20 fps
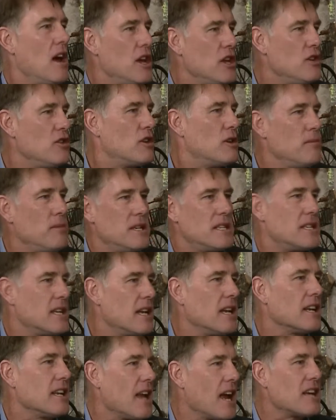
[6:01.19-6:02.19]
You can be
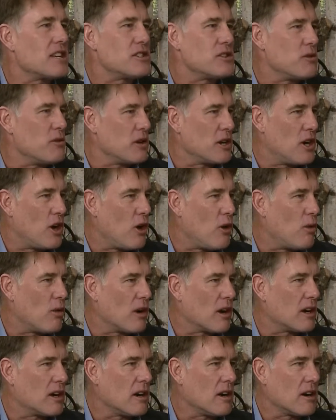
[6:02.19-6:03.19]
sitting next to a
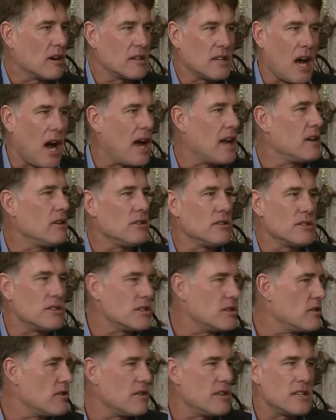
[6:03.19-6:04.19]
coworker.
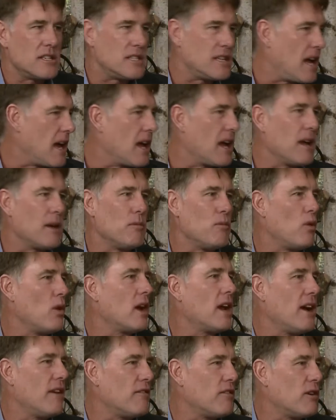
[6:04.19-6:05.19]
Titles are the same,
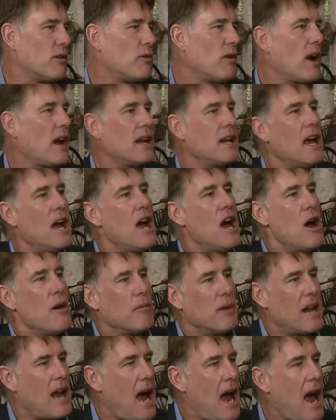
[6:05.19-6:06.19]
whatever, right?
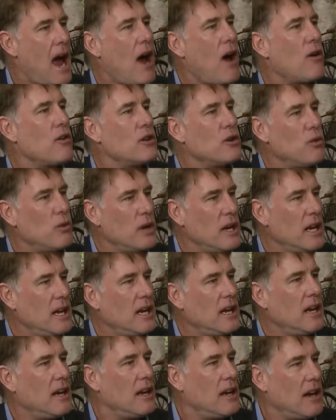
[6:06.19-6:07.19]
But how do
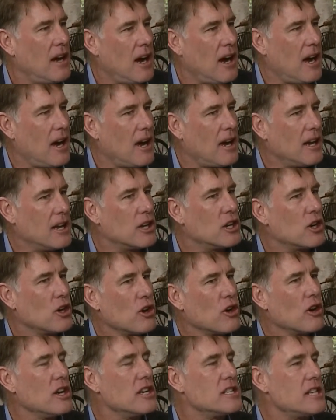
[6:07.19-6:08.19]
we uh,
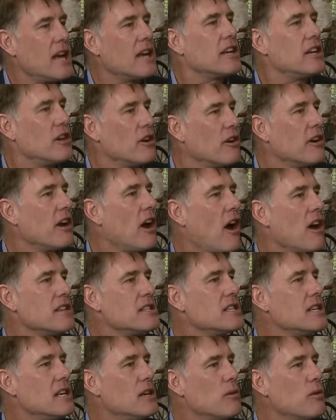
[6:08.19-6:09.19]
encourage that
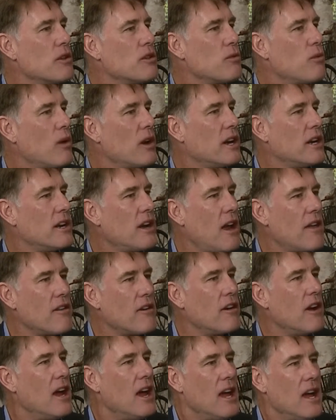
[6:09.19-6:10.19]
curiosity with one
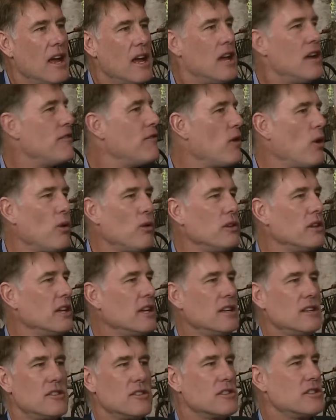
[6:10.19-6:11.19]
another, if
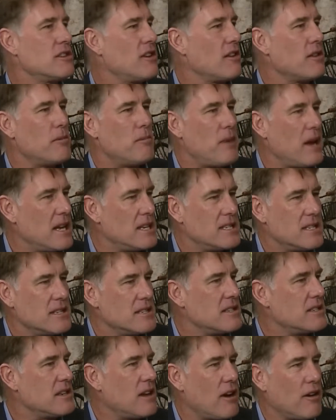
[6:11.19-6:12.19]
only just on the
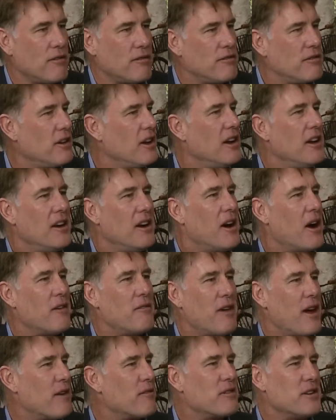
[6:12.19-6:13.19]
basis of
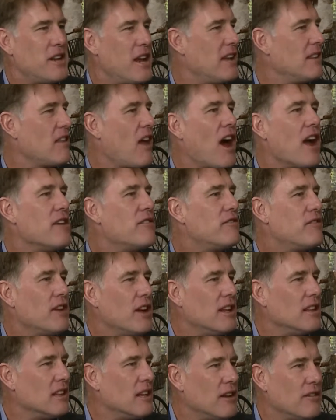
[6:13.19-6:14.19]
of everyday life
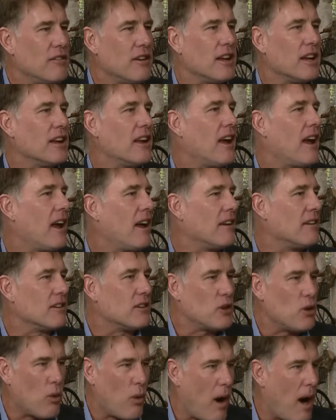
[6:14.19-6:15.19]
and living and
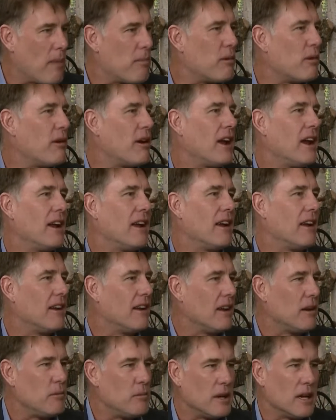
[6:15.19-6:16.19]

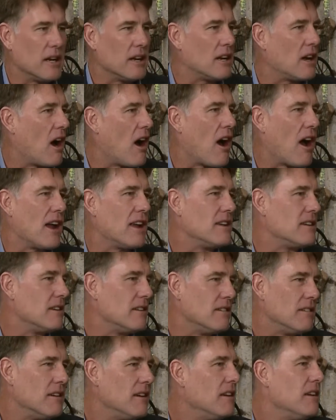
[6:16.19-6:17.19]
cooperating and being kind
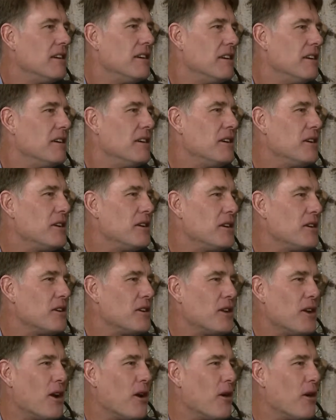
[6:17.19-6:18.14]
and absolutely you